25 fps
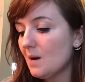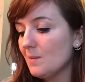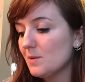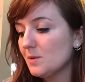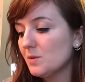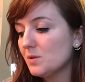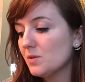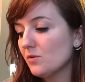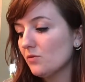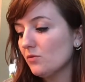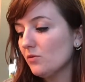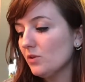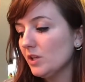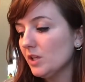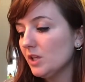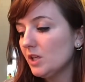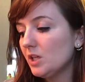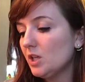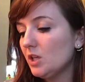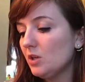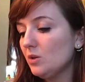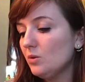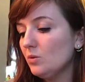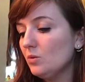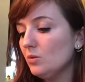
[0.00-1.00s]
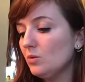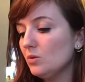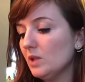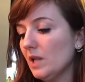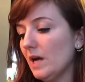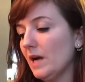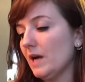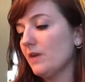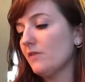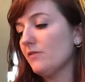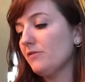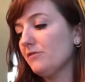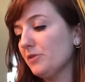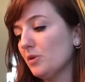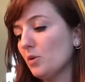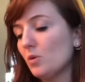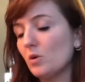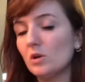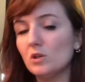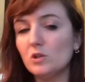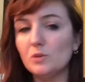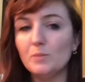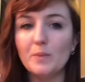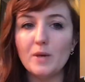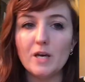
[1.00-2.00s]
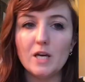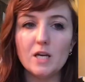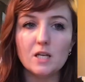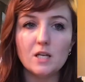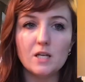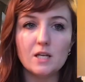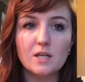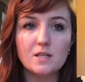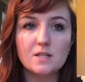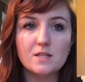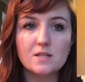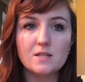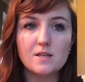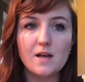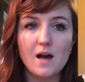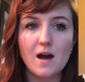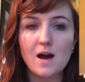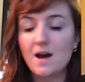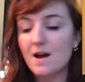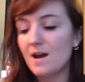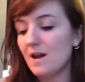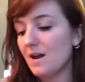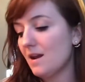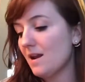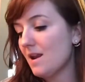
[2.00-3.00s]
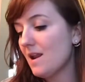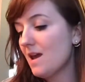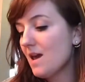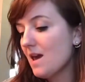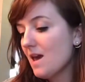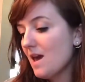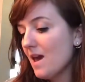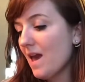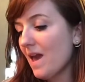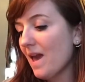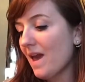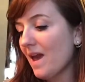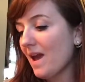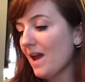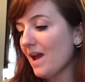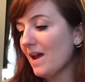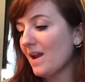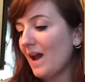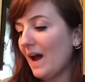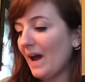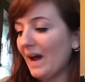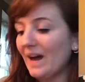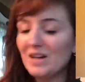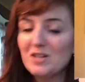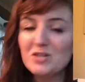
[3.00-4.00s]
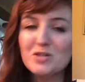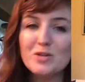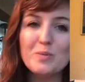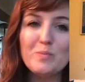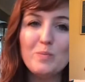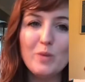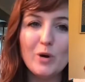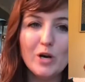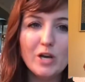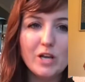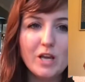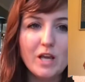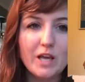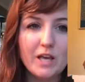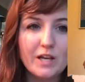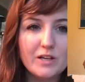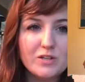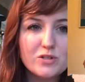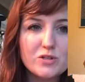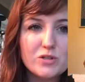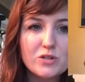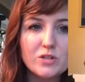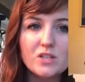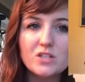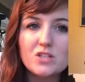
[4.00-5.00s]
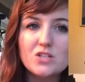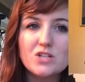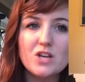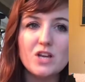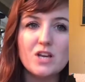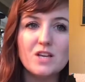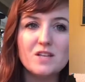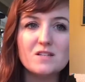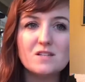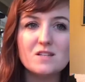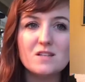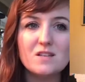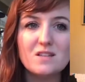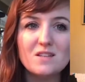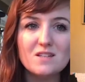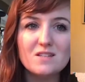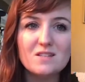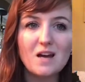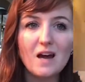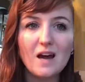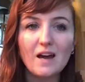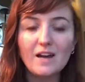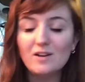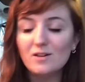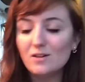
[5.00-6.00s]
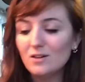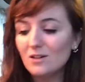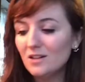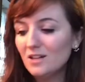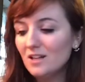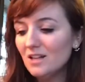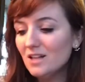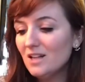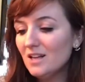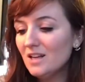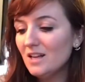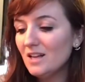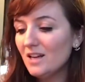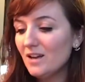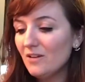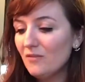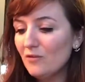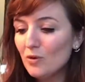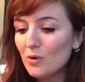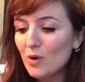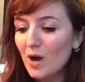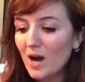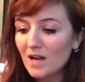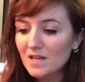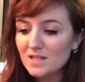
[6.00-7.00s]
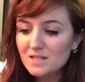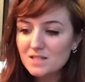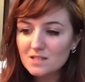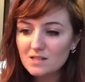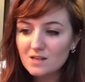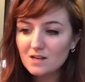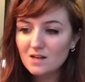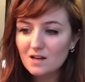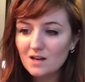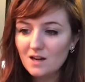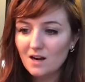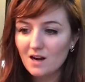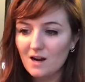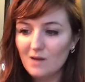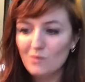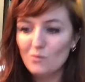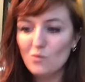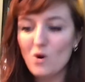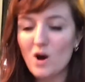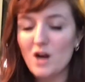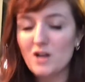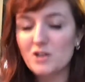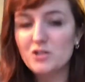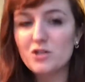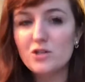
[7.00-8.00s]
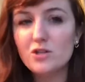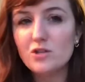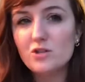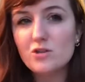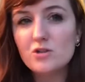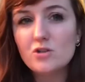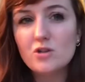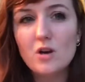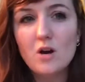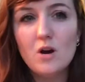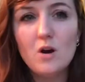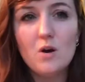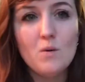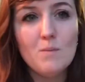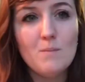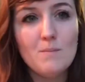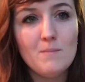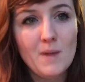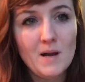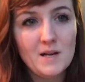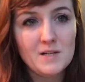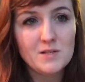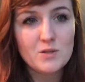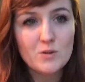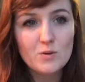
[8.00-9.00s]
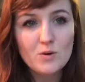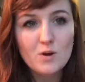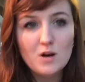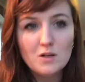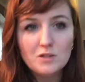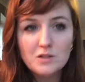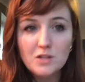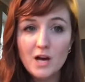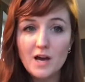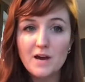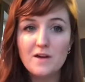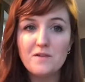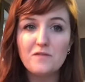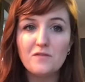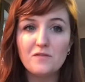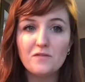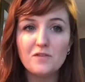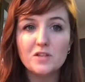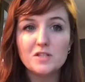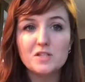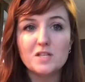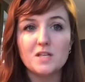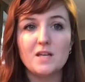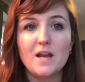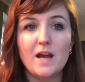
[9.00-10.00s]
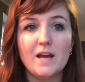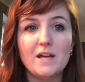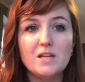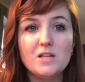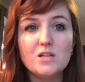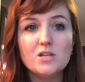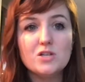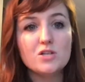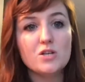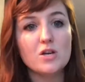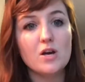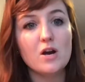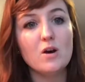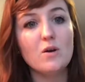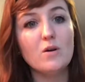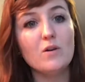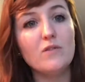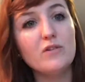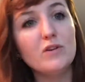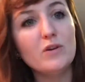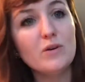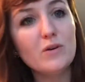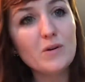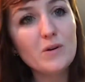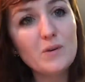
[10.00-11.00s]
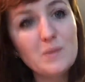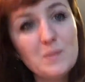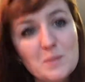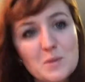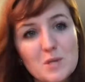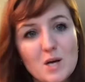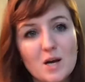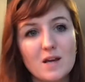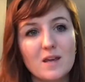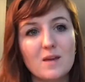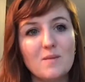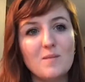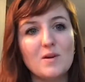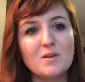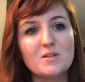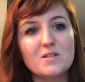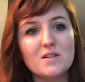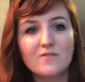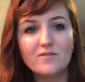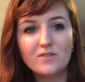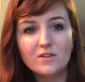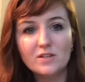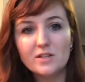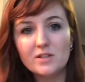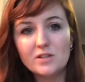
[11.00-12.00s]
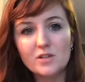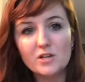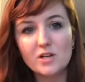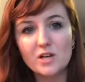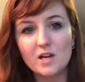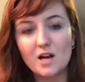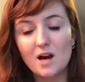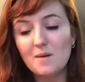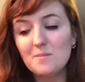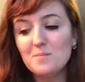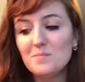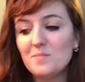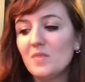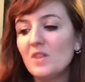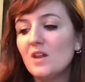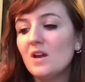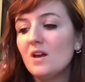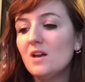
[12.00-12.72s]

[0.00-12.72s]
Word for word: It was a really cute like floral picnic design, and I actually put Angela Chase in the title. If you guys watched the show My So-Called Life, it's a 90s show. If you don't know what I'm talking about, definitely look it up.